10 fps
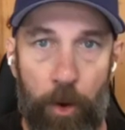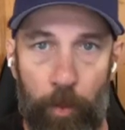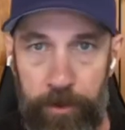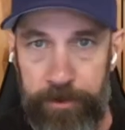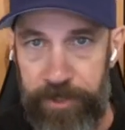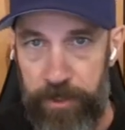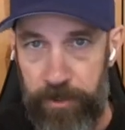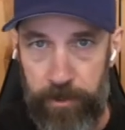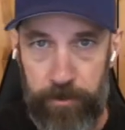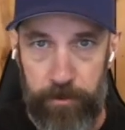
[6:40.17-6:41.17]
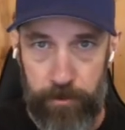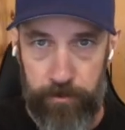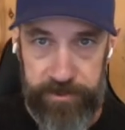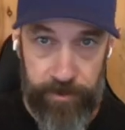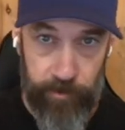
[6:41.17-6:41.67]
When you're studying
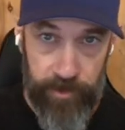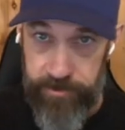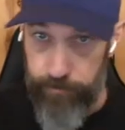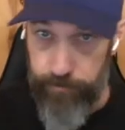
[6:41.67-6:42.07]
the simulation